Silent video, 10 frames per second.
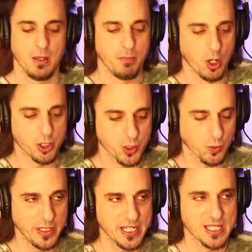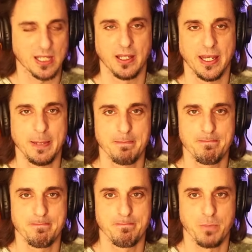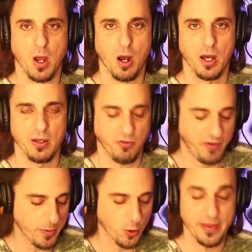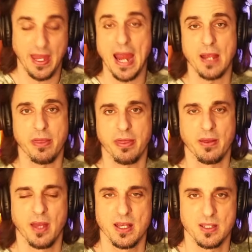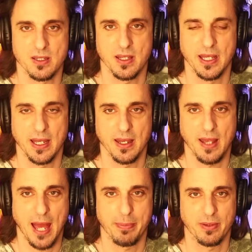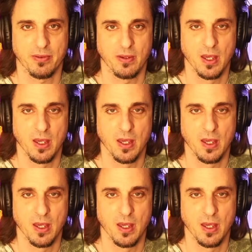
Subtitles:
Most recently, on February the 8th, as it happens,